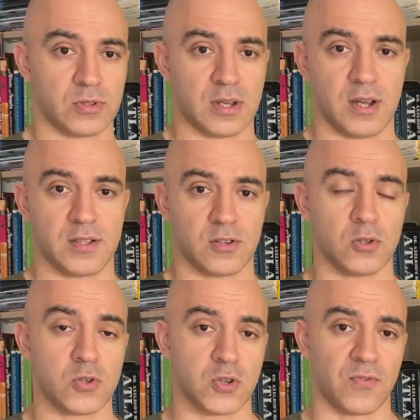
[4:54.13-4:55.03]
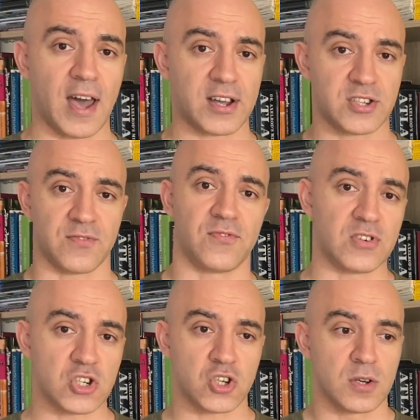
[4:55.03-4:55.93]
there are lots of active
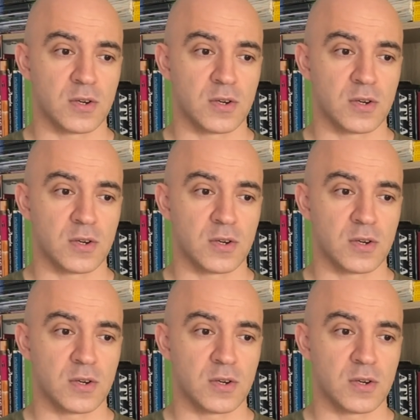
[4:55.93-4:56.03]
fish,